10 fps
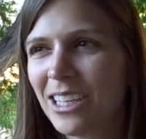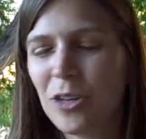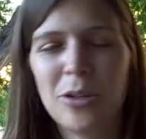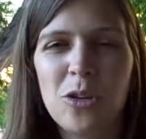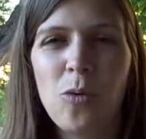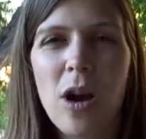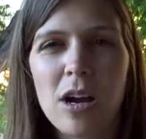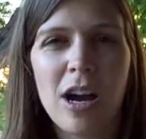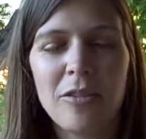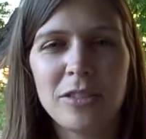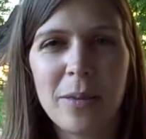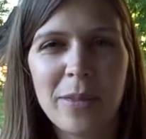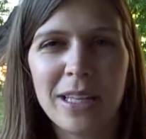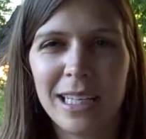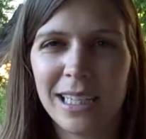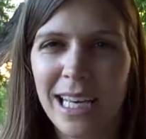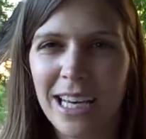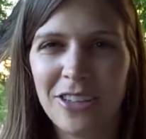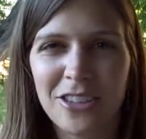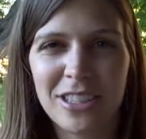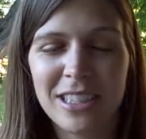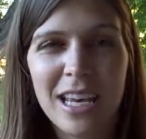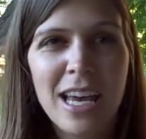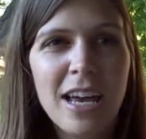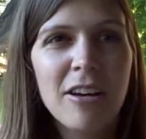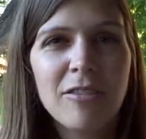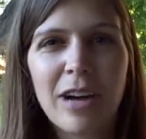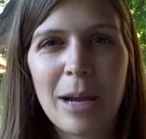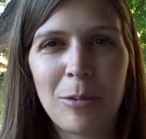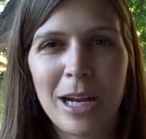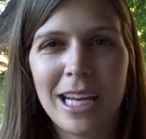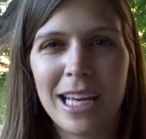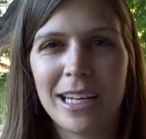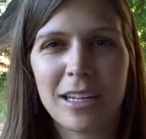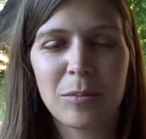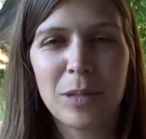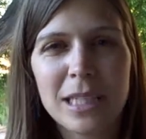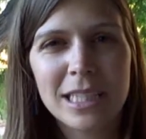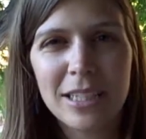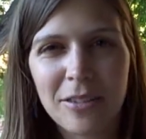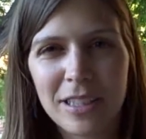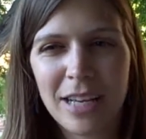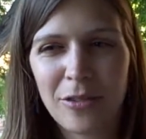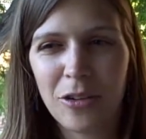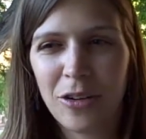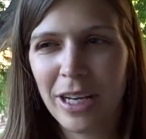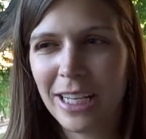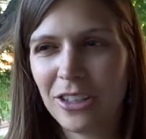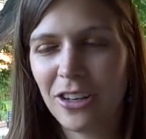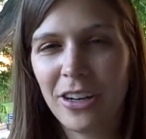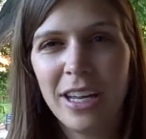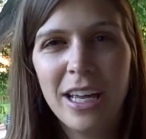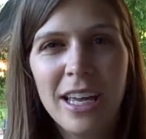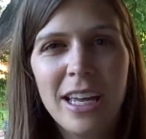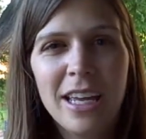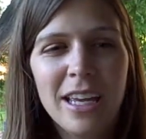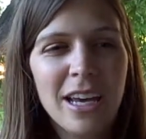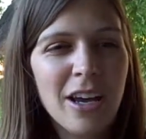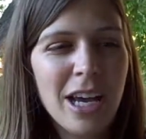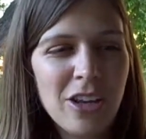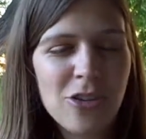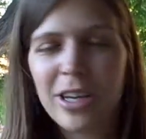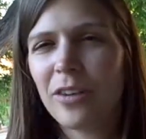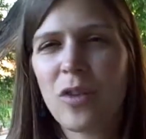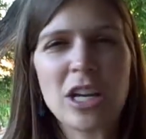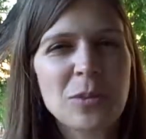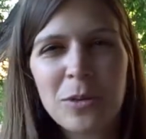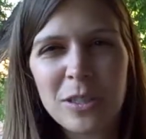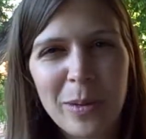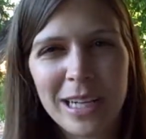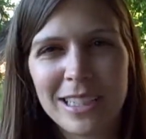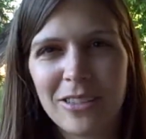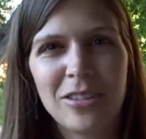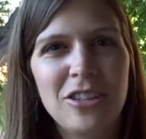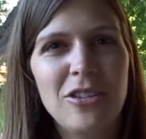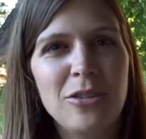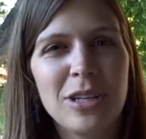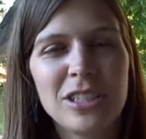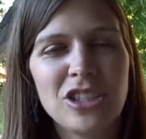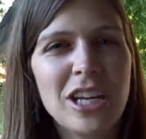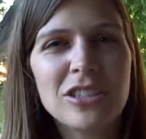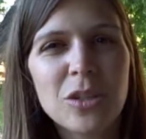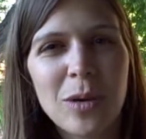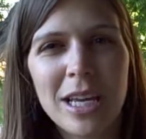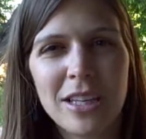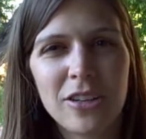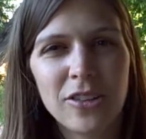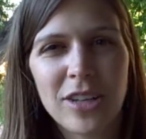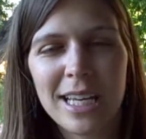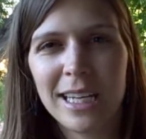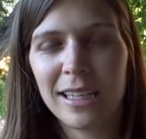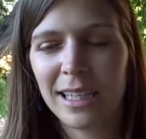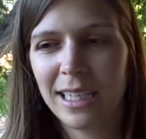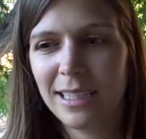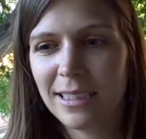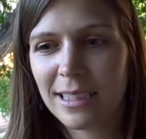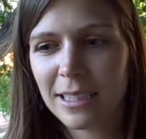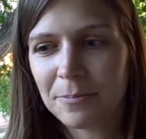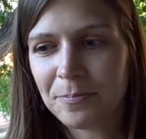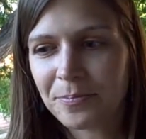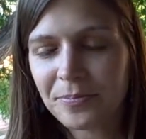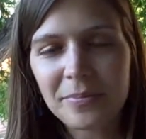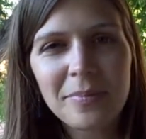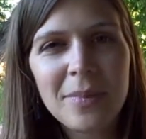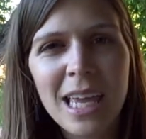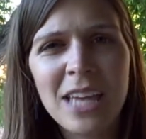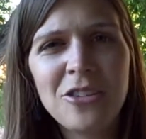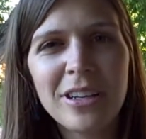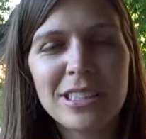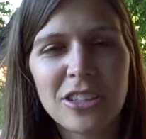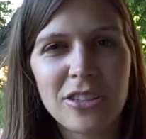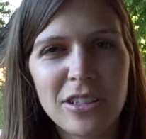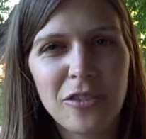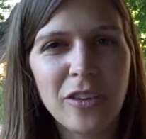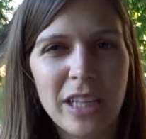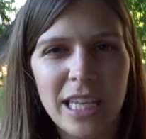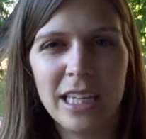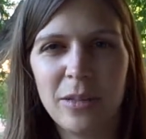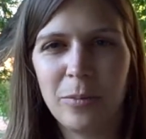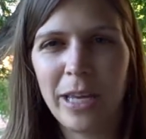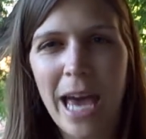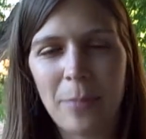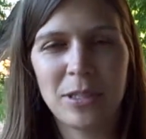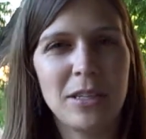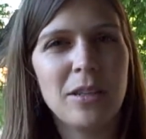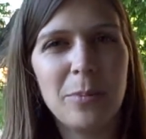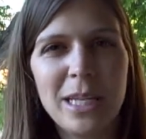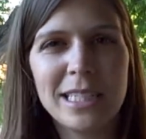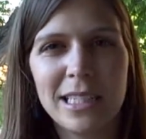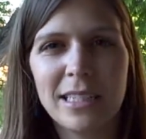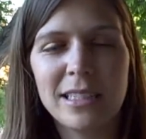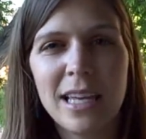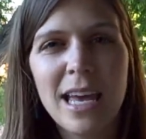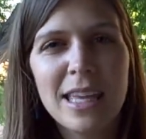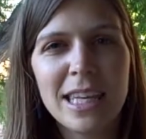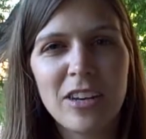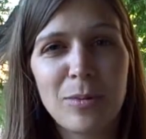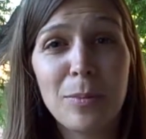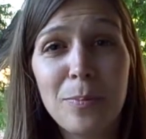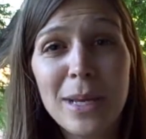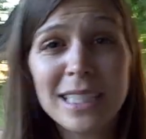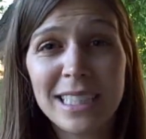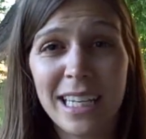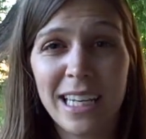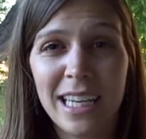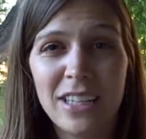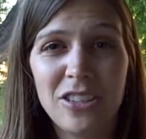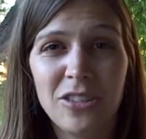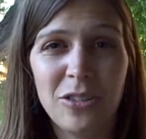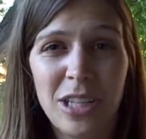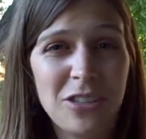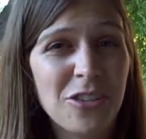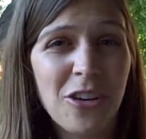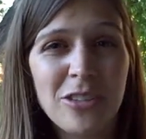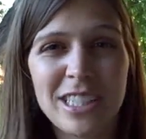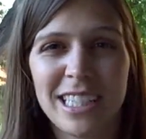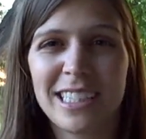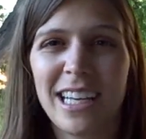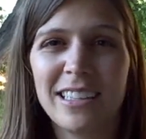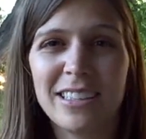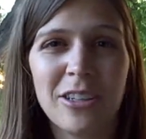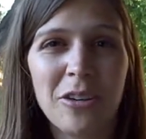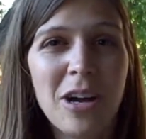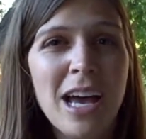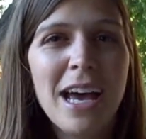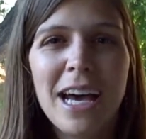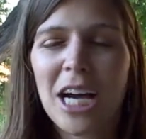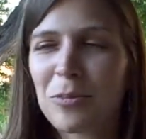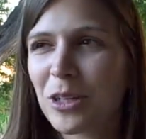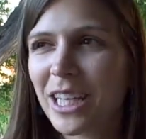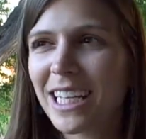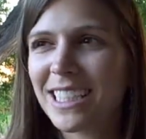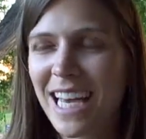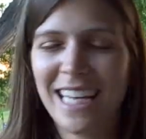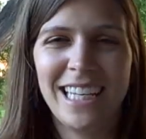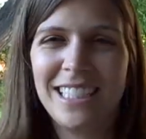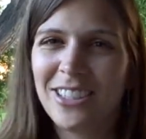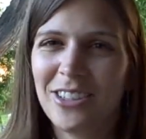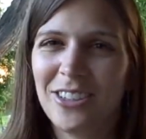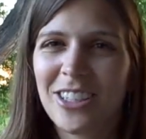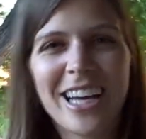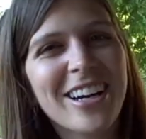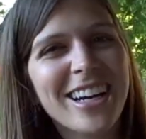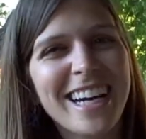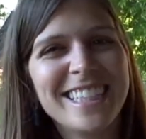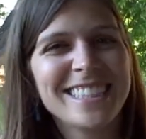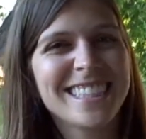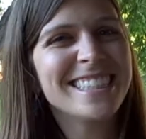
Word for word: you know, when you walk off something like that, you're just vibrating at a completely different level and you're uh, you get a fresh perspective and you can change the way that you're looking at things and you can start to fill in the gaps and the pieces that have been missing into in your own success. So I'm really excited. So look out, guys,